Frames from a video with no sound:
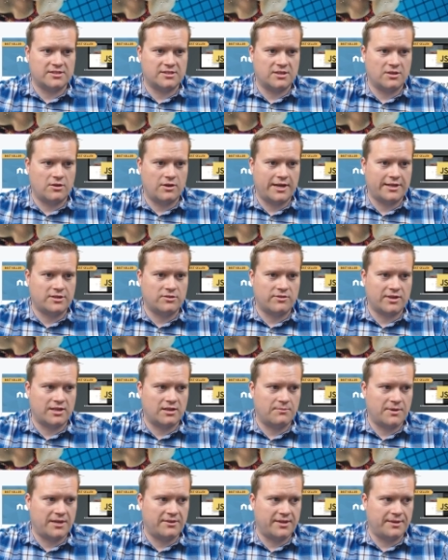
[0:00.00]
so I do
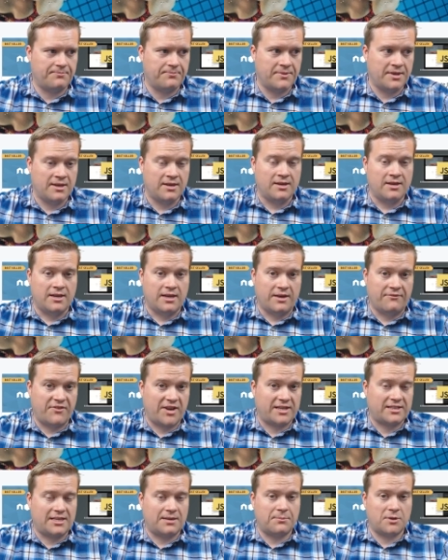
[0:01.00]
recommend them. In
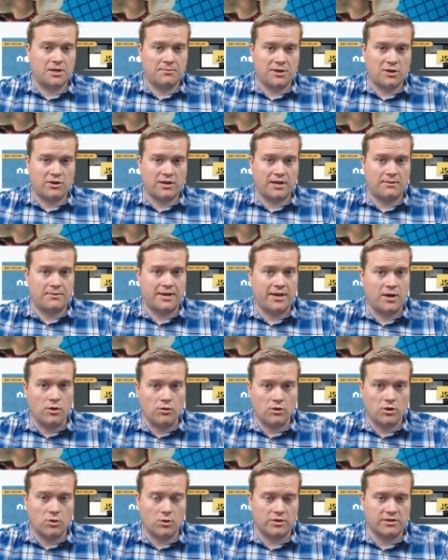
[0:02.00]
fact, I'm going to be creating my
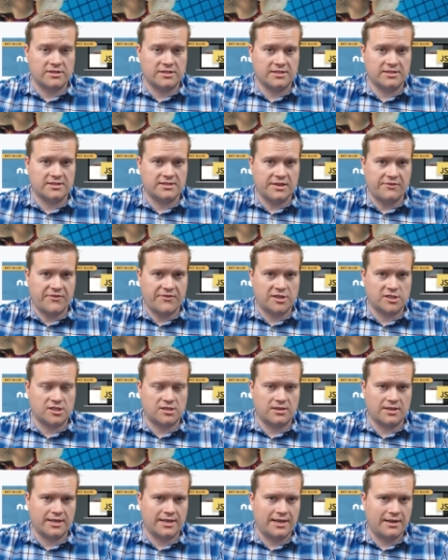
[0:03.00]
own courses
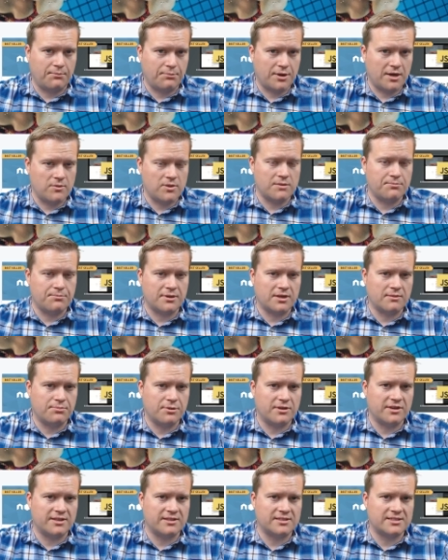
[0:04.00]
eventually, and I'll probably be
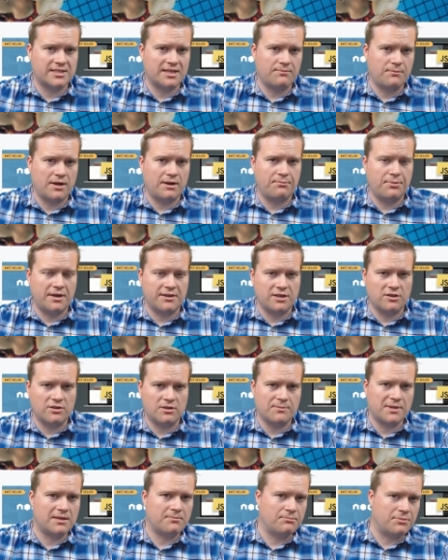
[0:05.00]
putting some up on
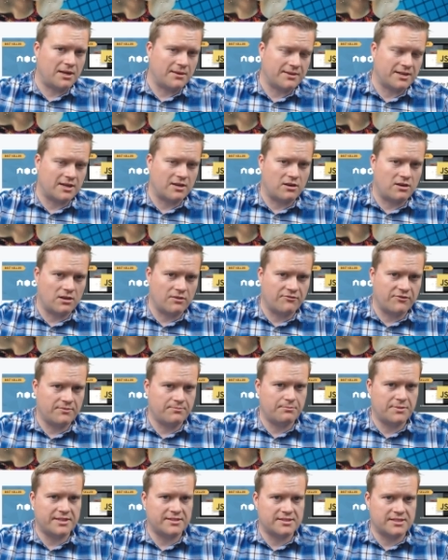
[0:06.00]
Udemy. Probably not all of them,
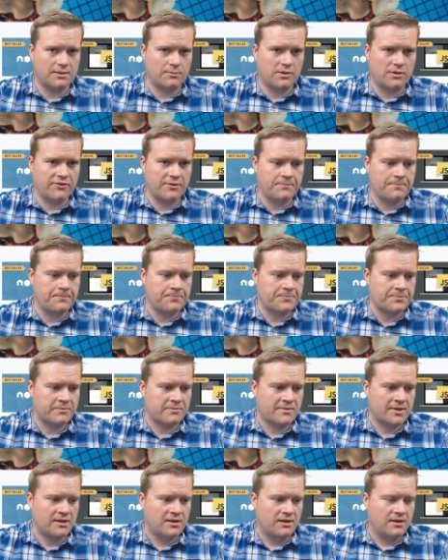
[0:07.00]
but some of them.
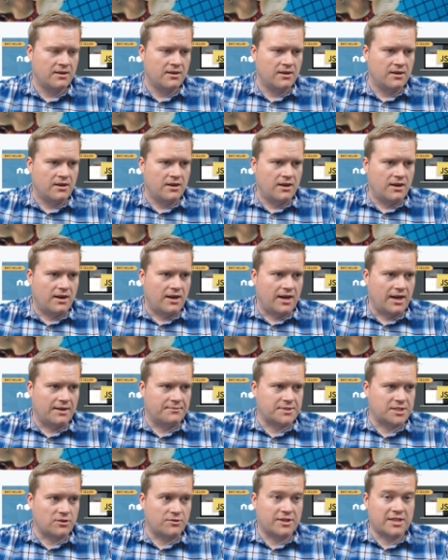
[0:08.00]
Um,
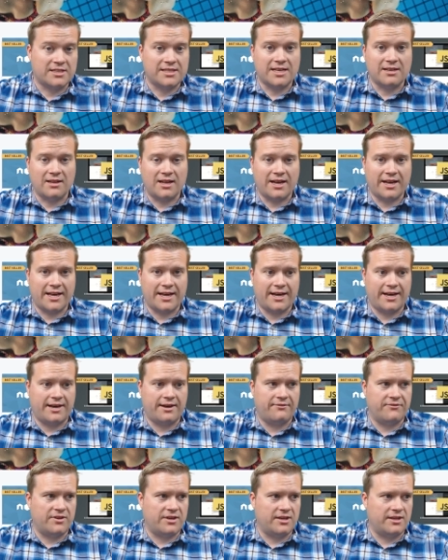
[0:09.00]
so the deal I
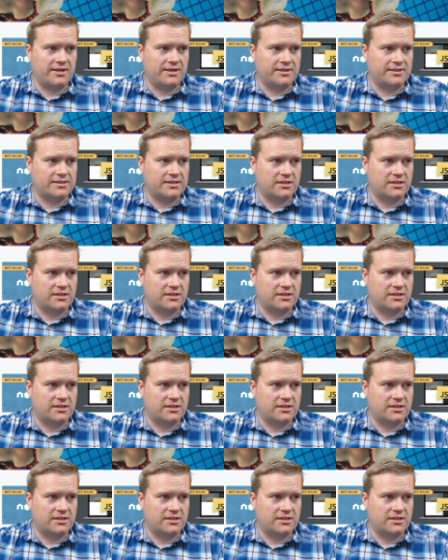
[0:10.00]
have is,